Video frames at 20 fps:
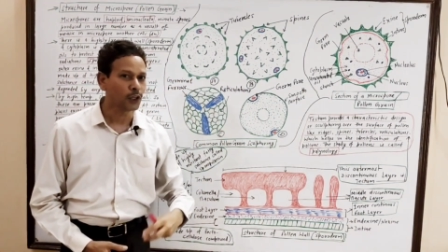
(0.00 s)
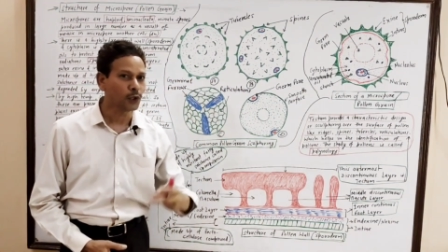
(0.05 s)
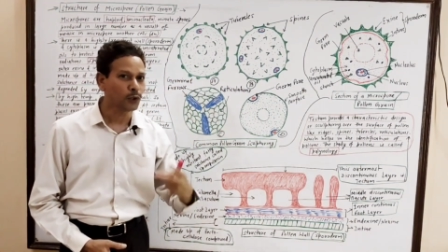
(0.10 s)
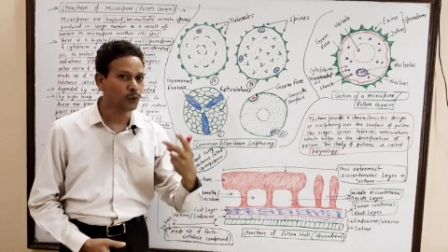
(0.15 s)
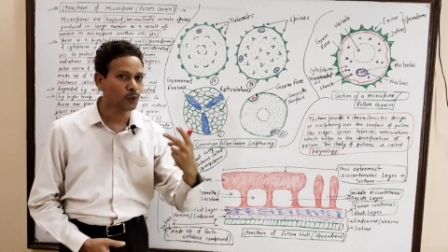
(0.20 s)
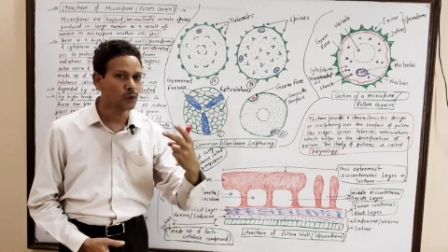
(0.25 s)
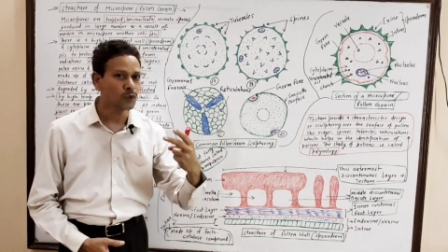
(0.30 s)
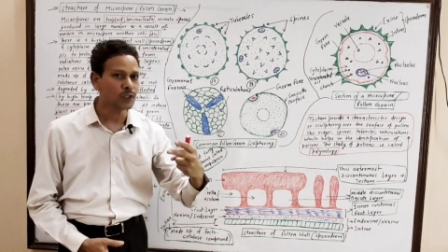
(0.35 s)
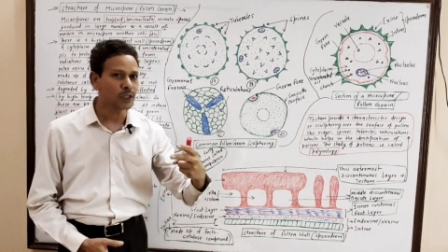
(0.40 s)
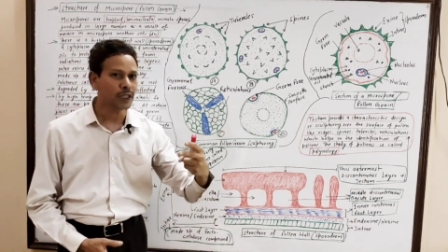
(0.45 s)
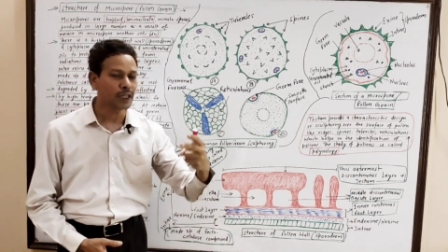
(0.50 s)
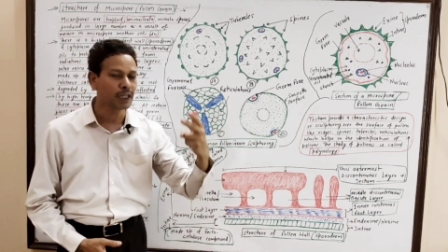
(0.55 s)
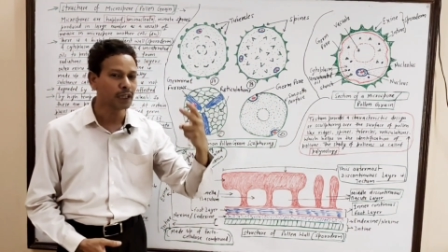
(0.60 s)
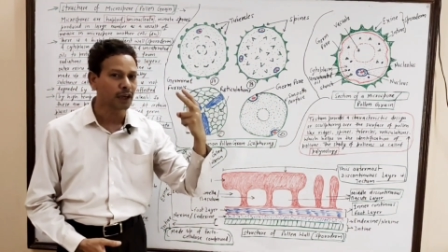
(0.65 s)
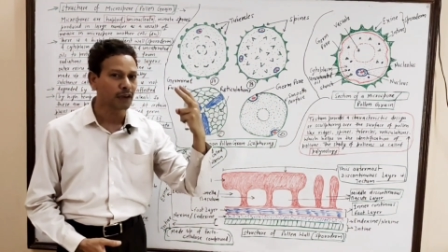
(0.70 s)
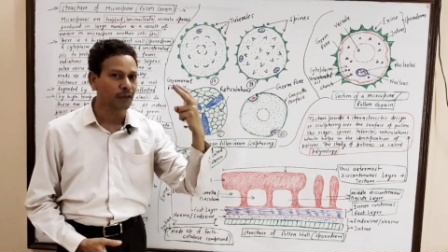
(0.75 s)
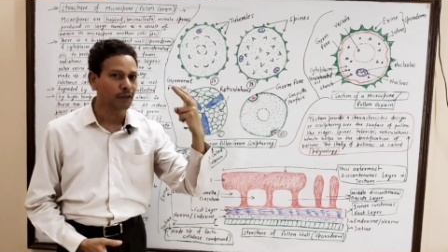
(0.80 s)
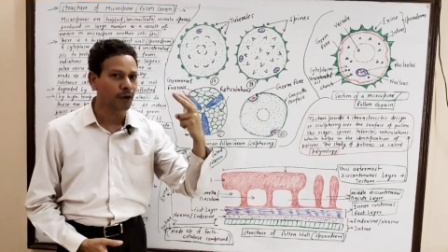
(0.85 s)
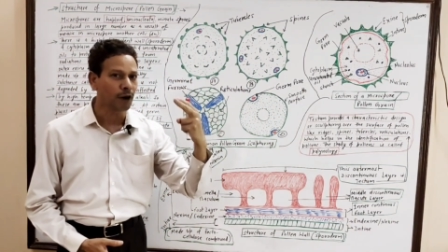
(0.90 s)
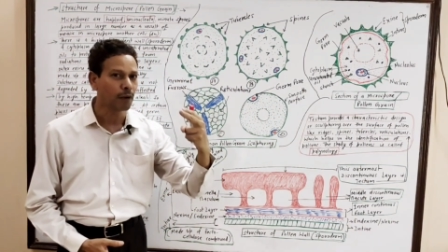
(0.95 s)
used in
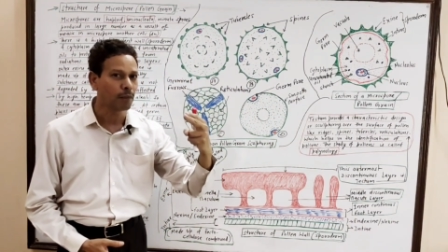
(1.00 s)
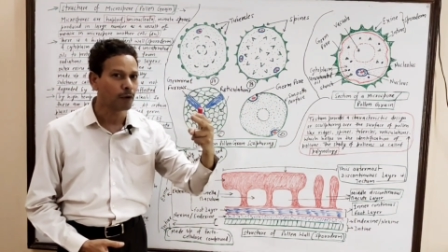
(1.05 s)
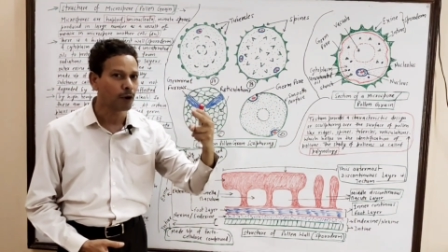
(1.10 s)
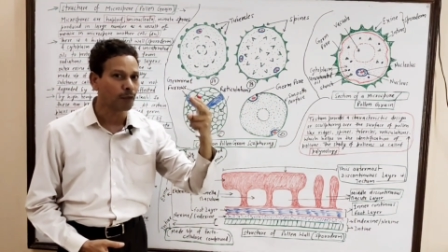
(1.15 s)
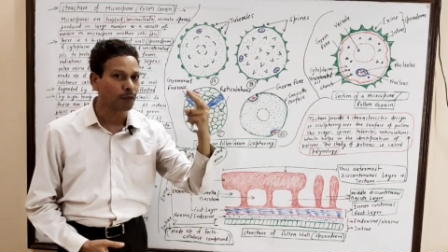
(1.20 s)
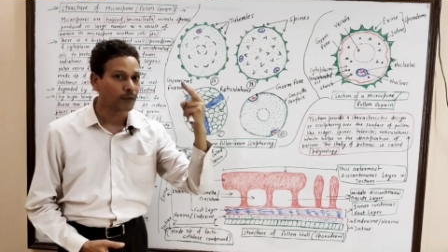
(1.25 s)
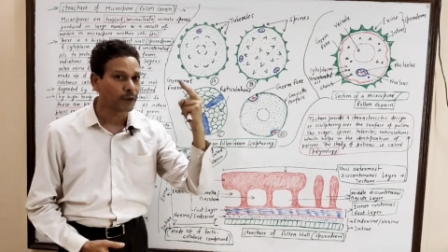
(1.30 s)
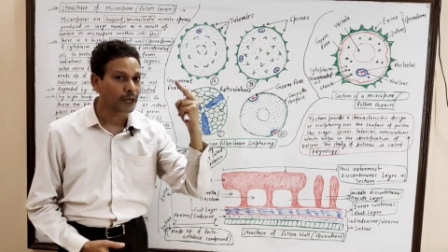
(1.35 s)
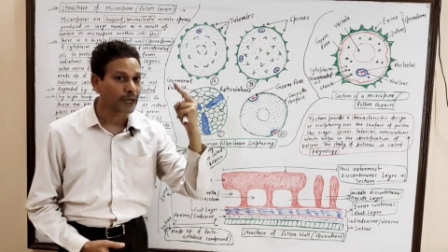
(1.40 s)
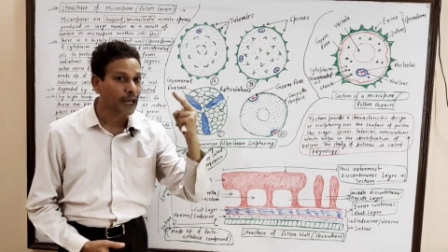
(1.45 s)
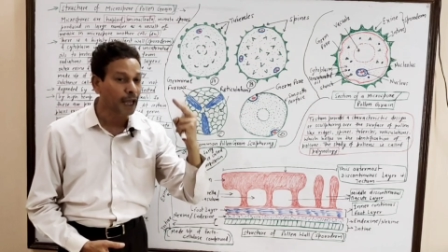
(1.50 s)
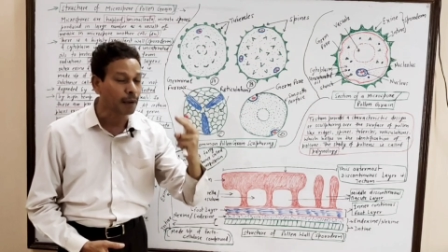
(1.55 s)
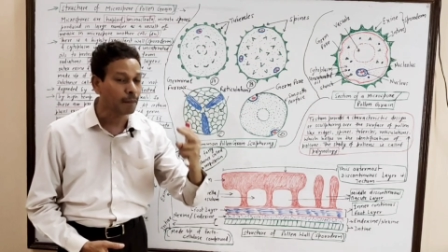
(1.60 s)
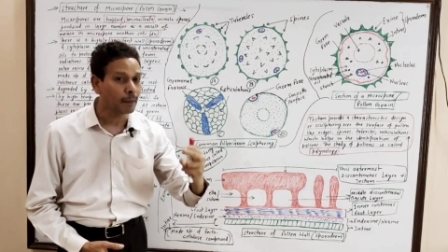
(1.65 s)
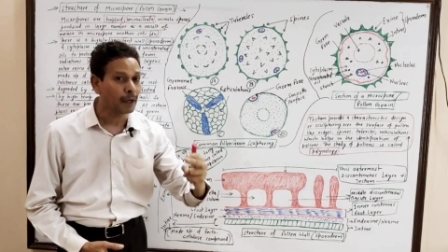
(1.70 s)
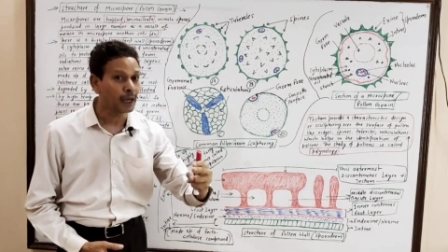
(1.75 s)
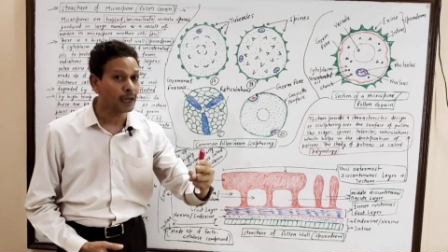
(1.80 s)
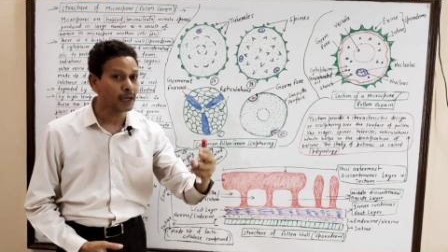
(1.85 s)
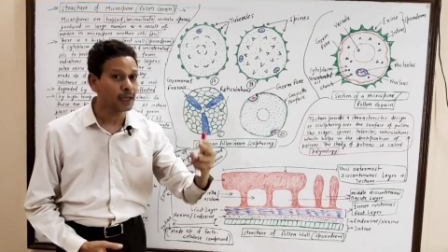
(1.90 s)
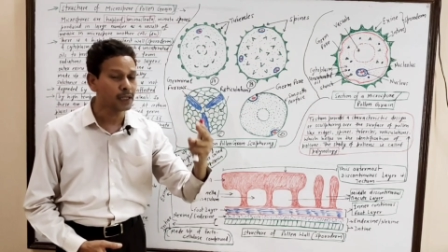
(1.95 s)
the form of
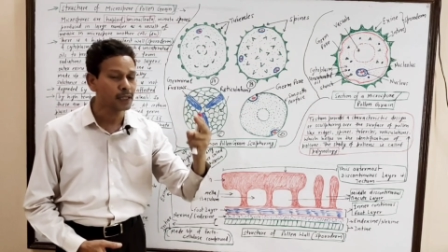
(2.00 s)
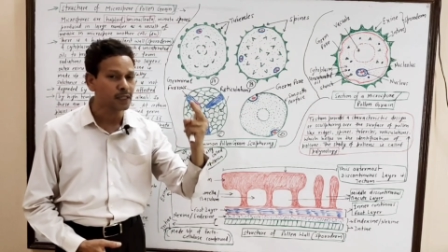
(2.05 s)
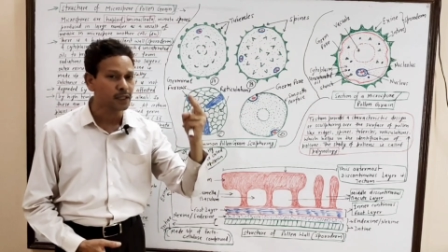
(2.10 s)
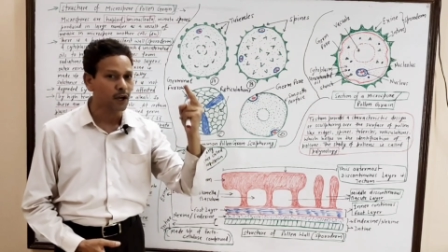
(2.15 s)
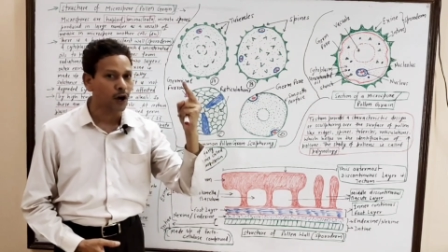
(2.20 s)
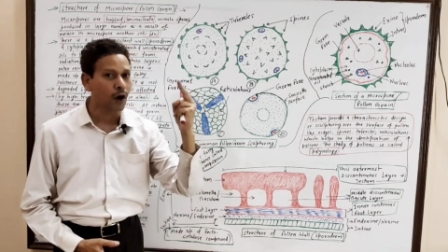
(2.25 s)
tablets